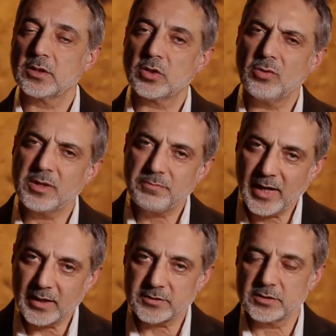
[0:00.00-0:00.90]
going
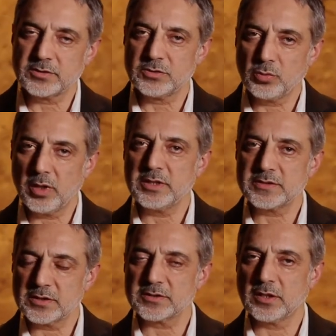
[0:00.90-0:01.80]
back to
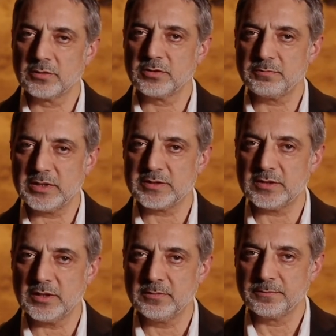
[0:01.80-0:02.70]
2600 BC.